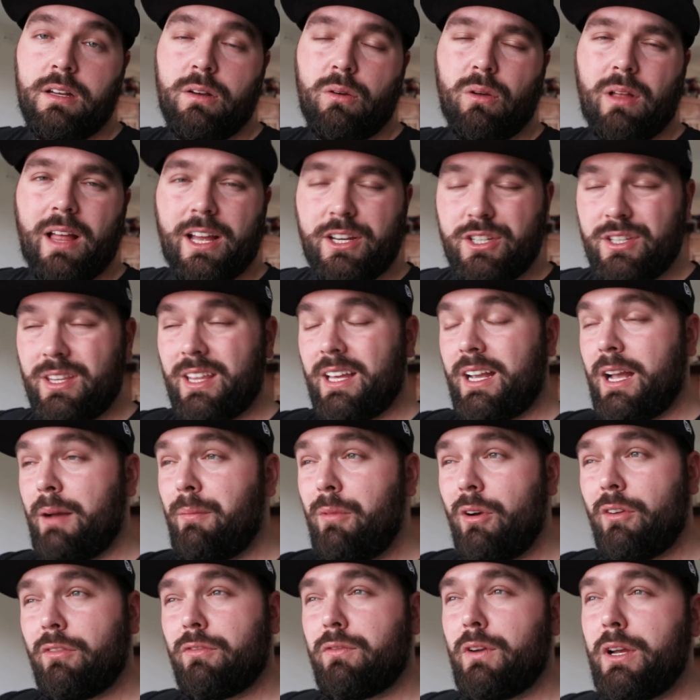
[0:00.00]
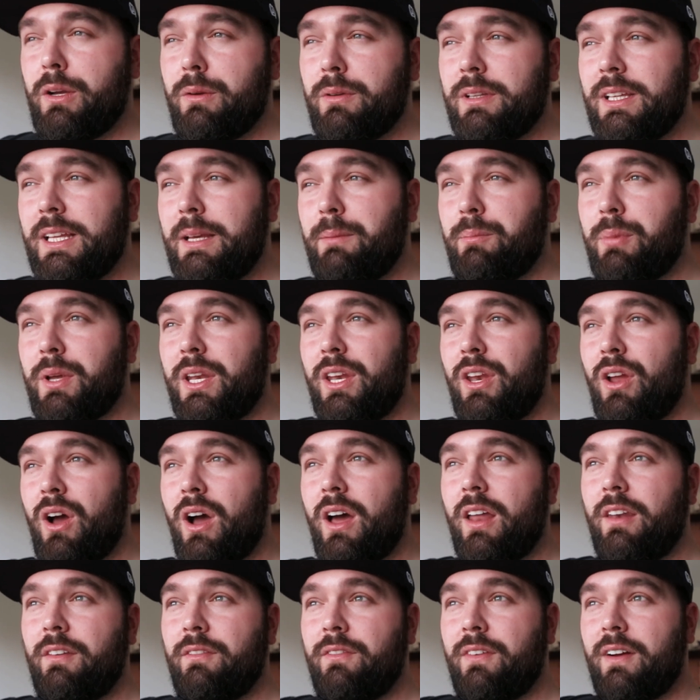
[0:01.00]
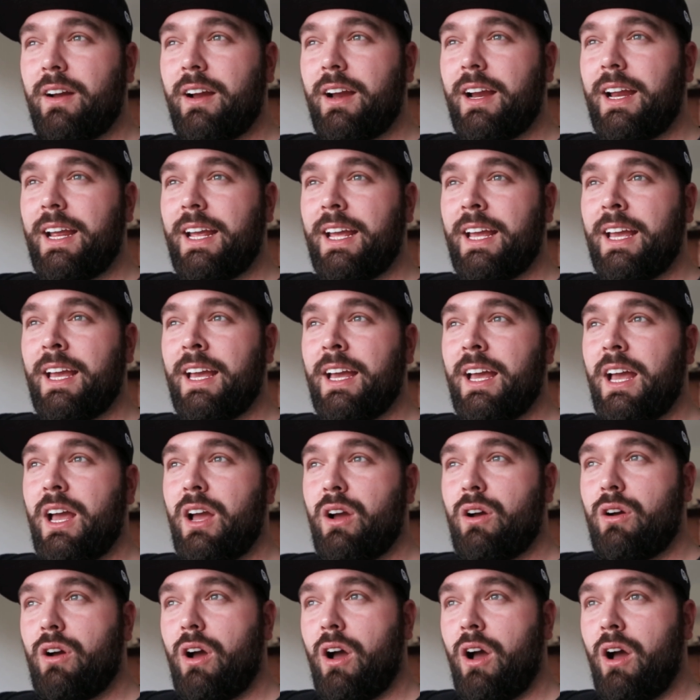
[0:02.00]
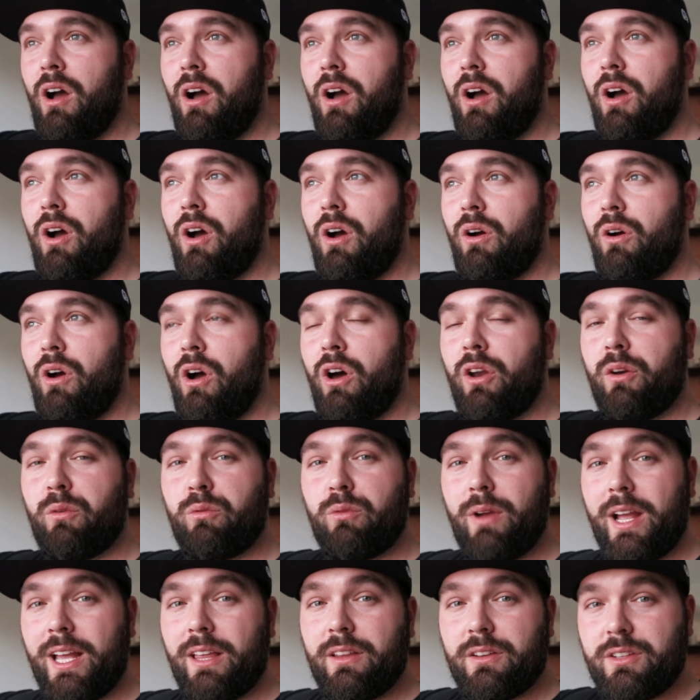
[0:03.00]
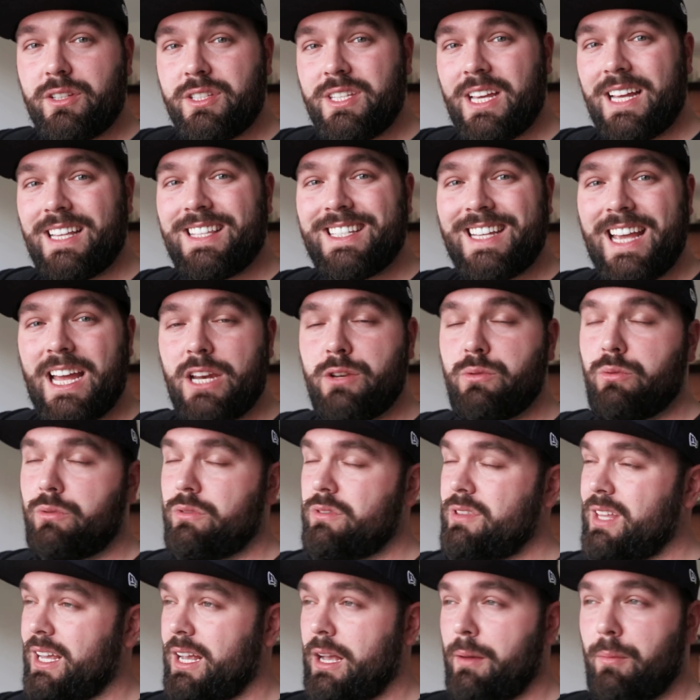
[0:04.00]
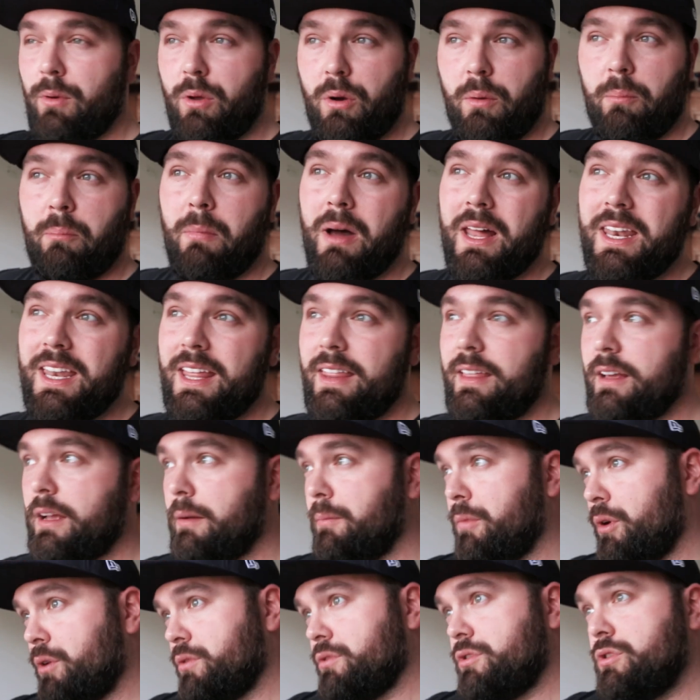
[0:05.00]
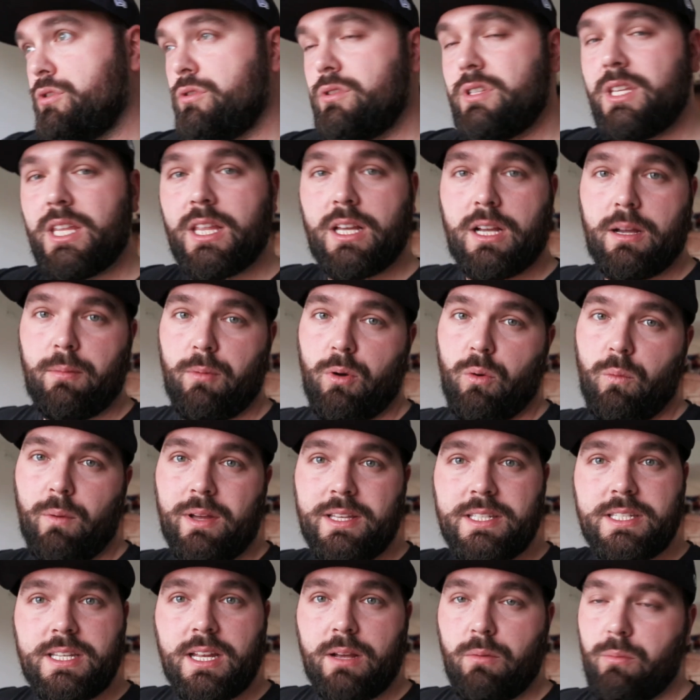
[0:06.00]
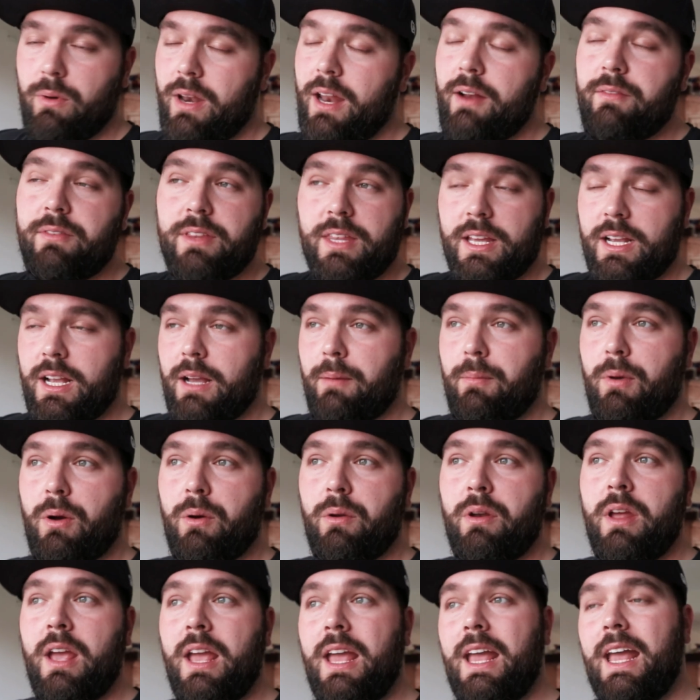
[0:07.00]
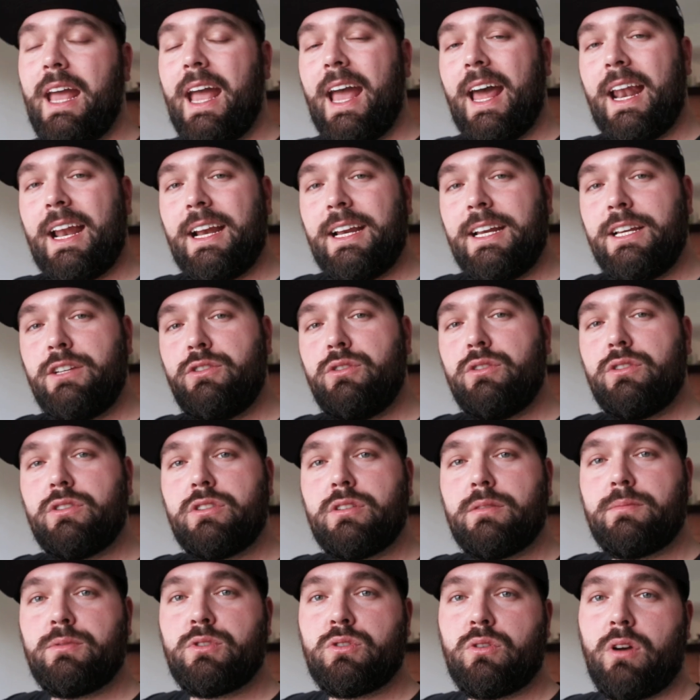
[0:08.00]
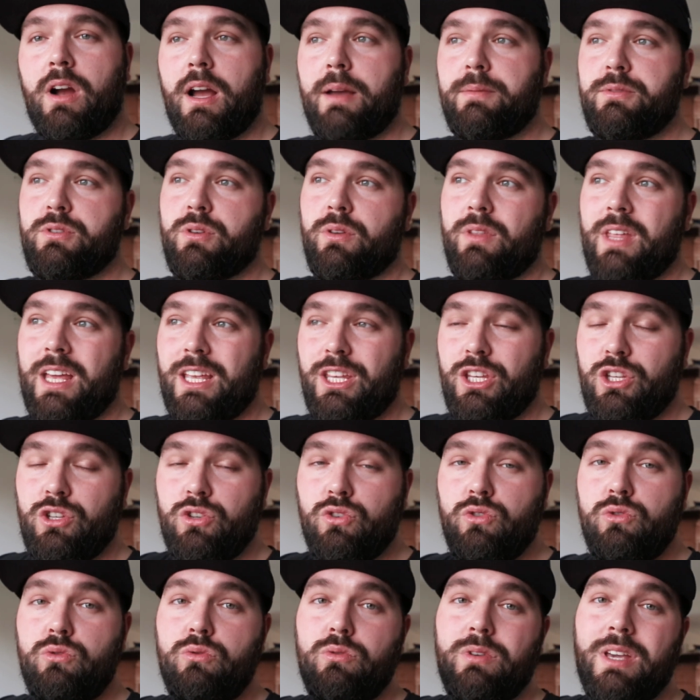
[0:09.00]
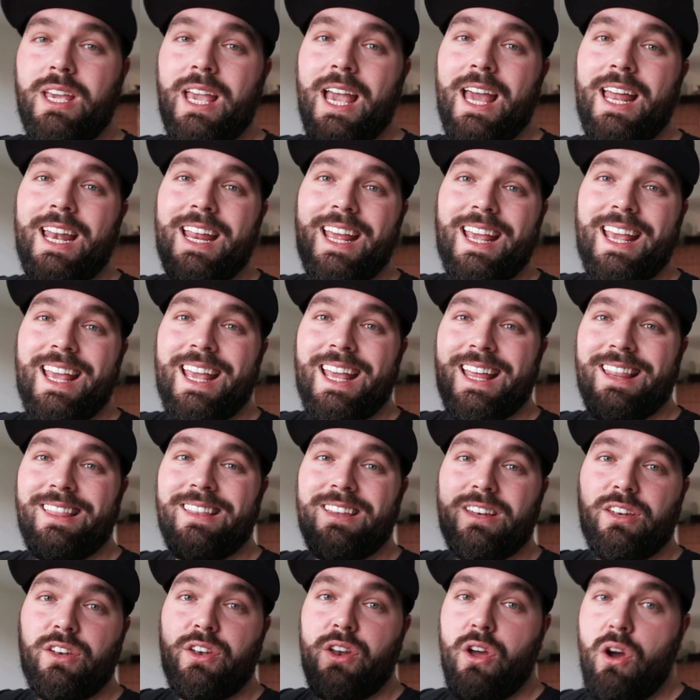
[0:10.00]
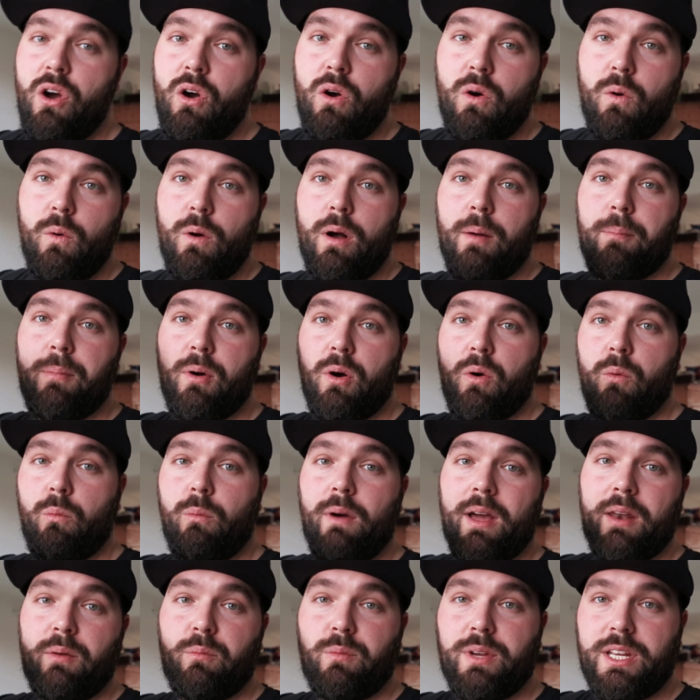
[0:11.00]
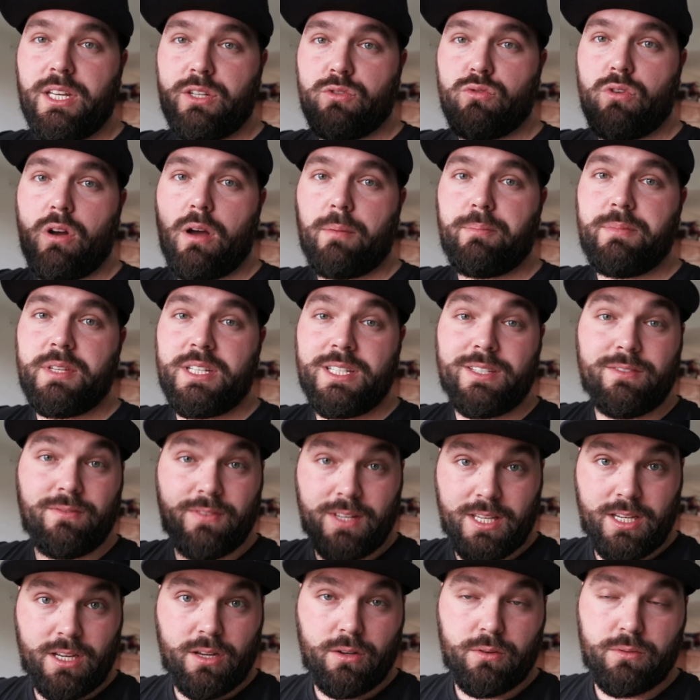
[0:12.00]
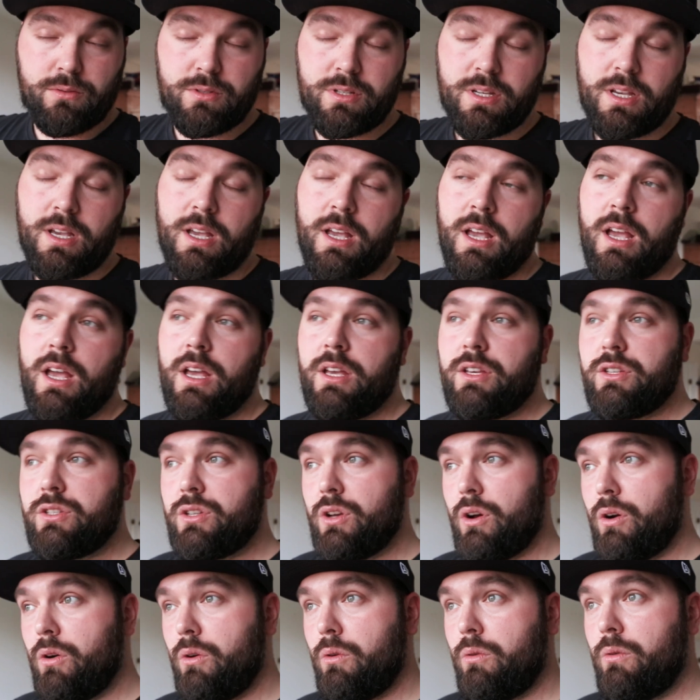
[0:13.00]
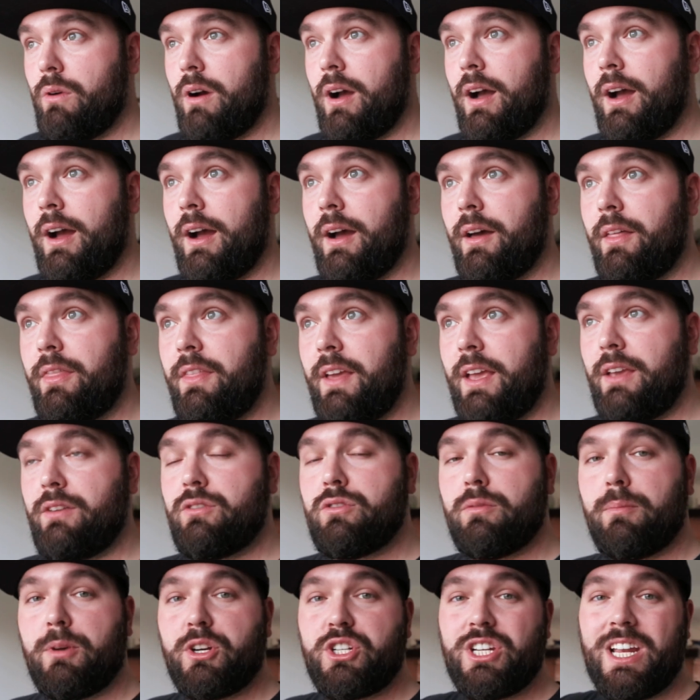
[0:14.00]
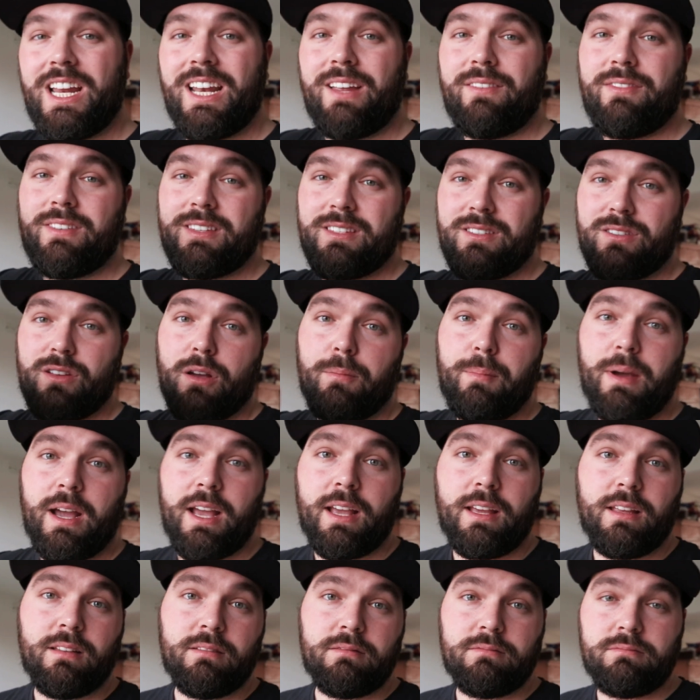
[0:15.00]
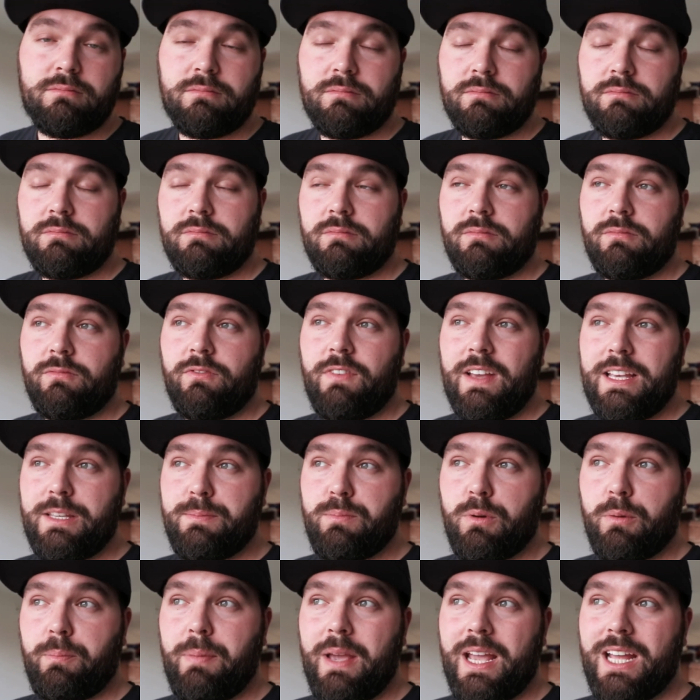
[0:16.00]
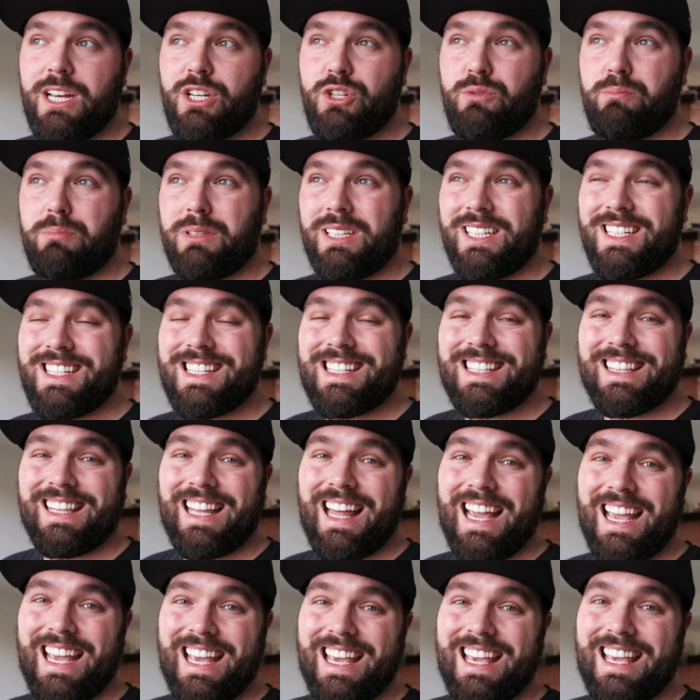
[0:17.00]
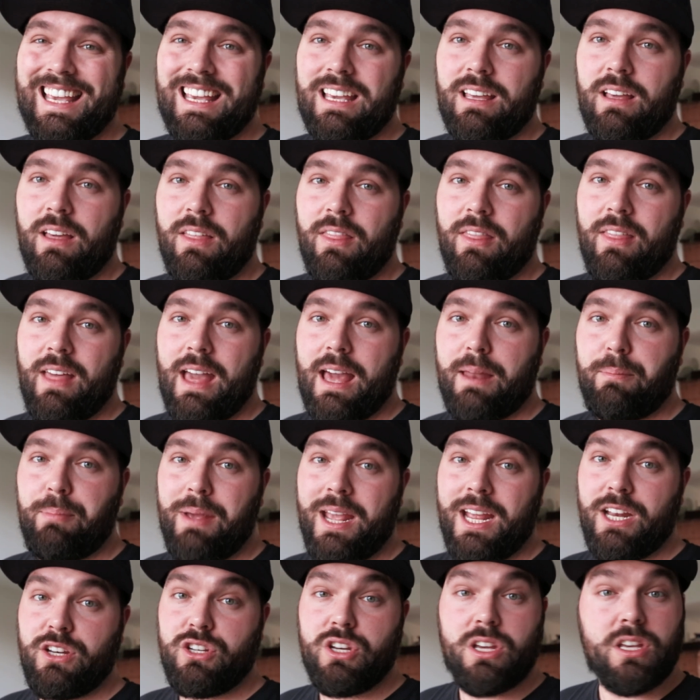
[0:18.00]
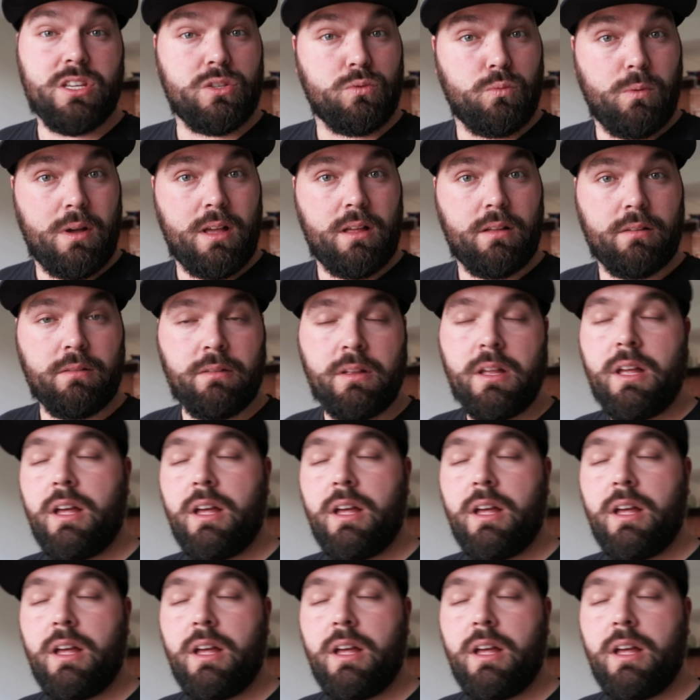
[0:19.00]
Well, actually they come out frequently, but not very on a regular set schedule. They come out on Monday, they come out on Tuesday, they come out on Wednesday, whenever they come out. And I need you to subscribe so that you get in the know about when we drop these videos. So thank you so much. And if this is on my Facebook page, please like that page as well.